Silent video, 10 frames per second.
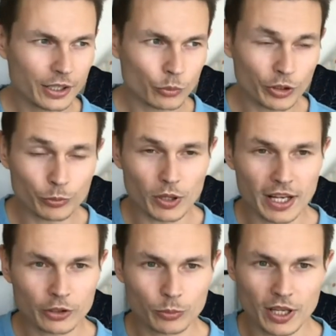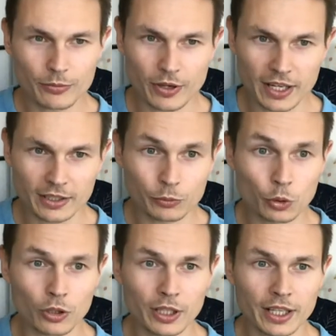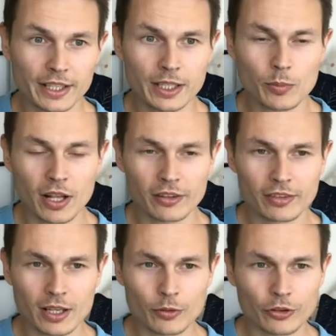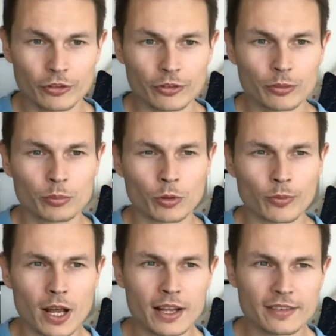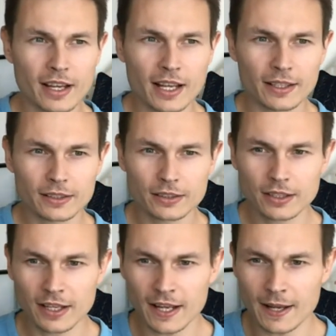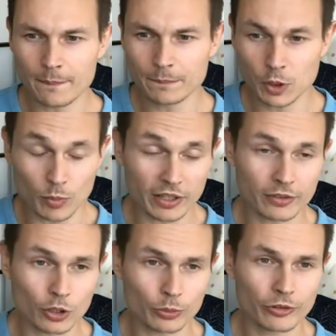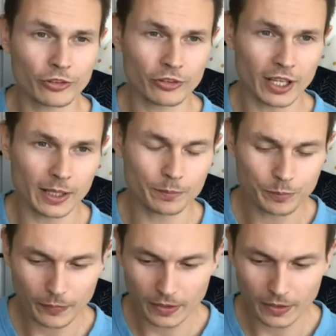we've worked with, and if you're an email service provider, you might have noticed the same.